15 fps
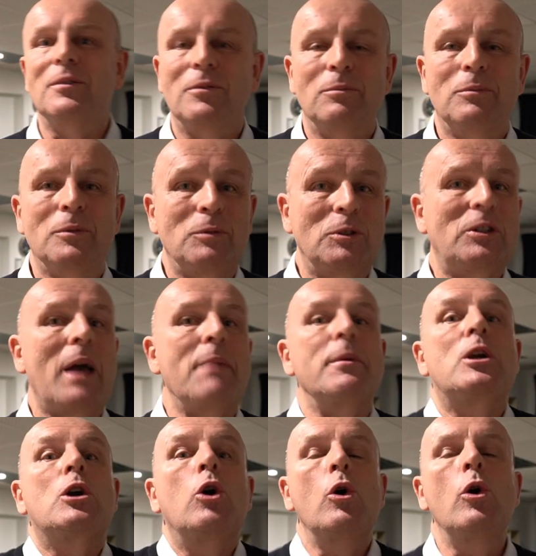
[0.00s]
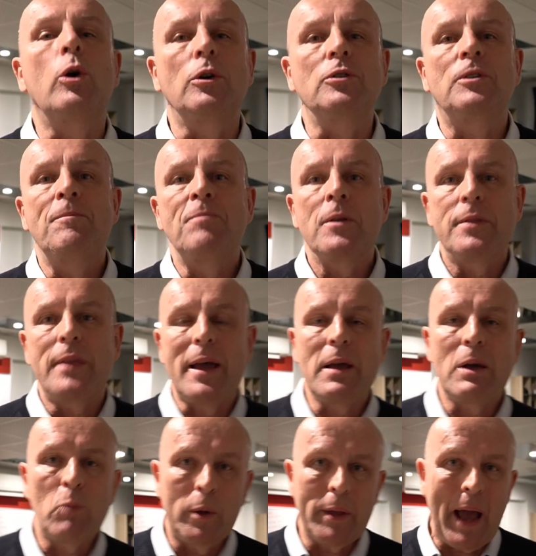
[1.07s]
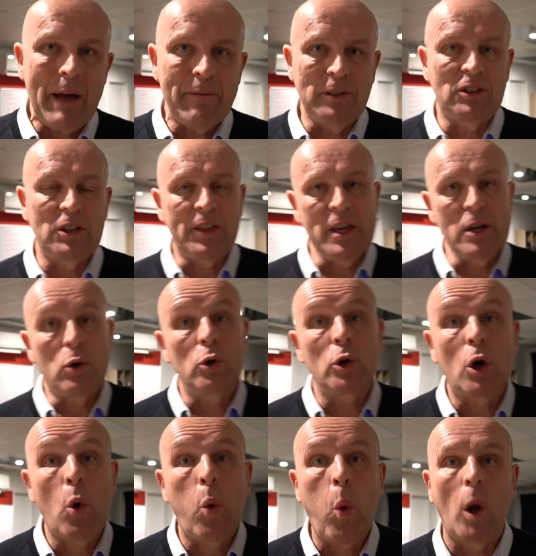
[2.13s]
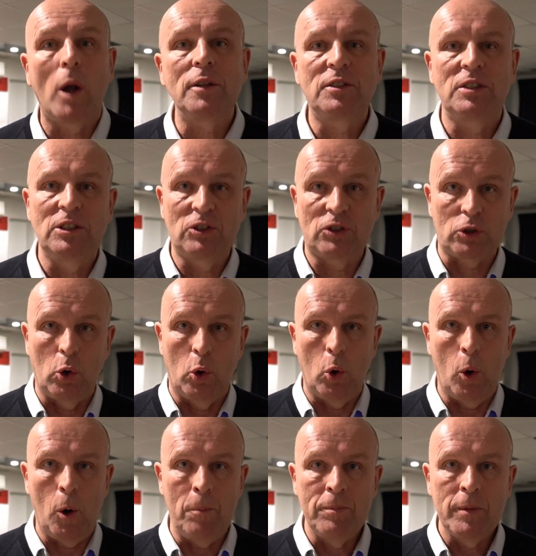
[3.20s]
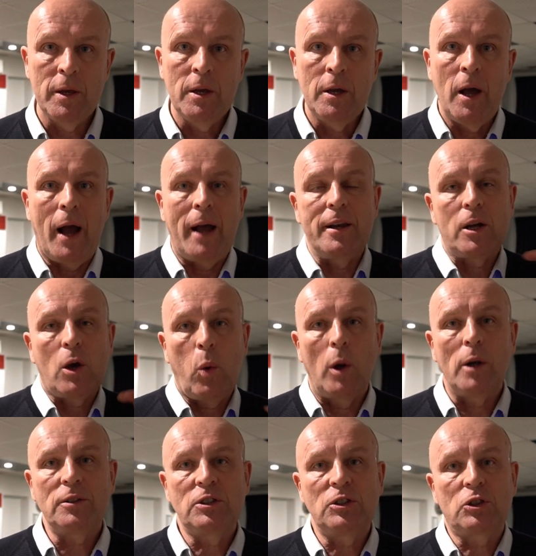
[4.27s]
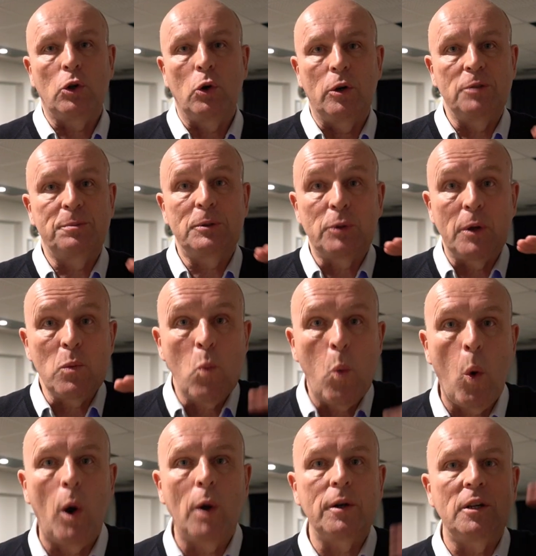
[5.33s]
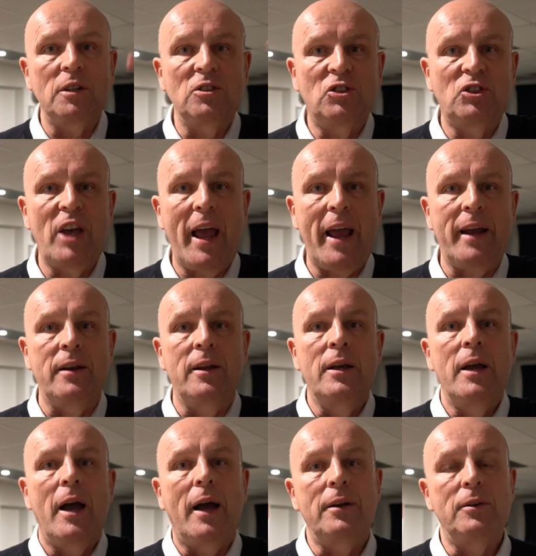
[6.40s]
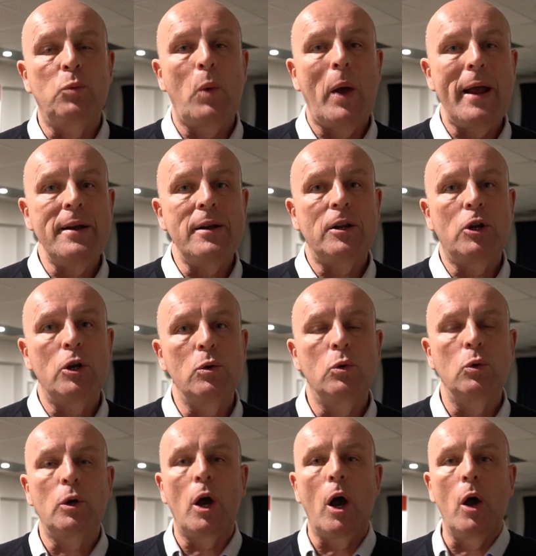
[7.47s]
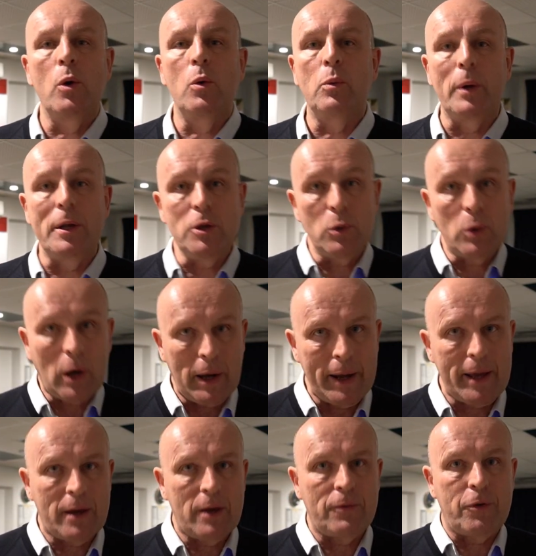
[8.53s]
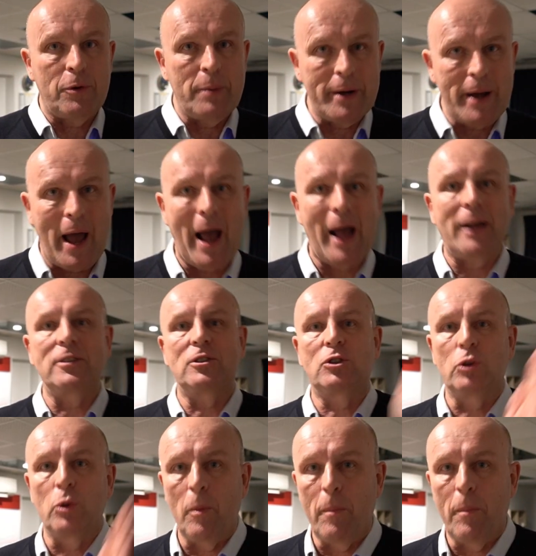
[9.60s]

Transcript: mistake, because what they have is a thing called a quality score, and the quality score is between 1 and 10. And when when you click from an ad to a